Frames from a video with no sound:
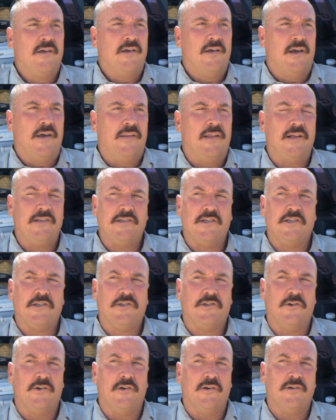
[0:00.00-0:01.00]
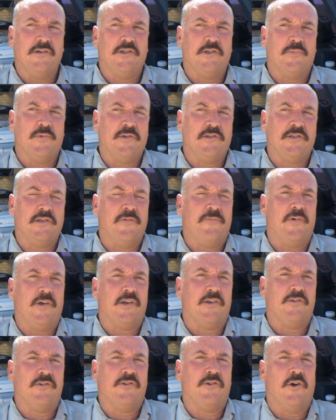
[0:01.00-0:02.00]
and that's a certain specific
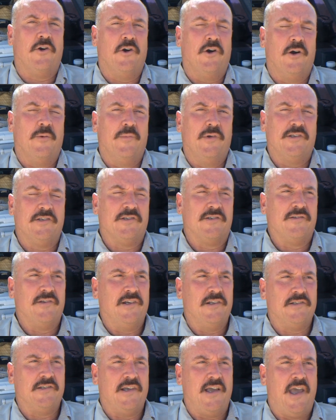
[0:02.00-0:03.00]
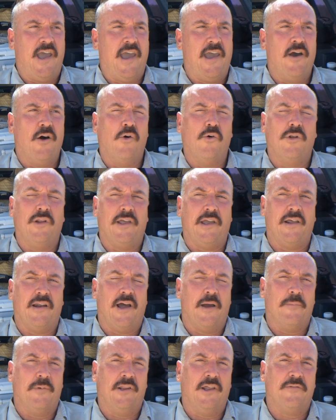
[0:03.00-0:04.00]
term. It's aeolian.
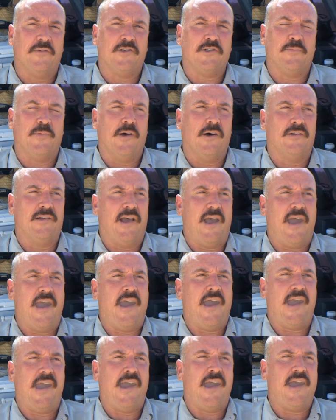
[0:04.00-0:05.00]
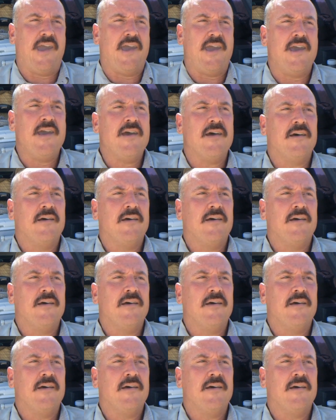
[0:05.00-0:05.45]
I believe it's spelled AEOLIAN.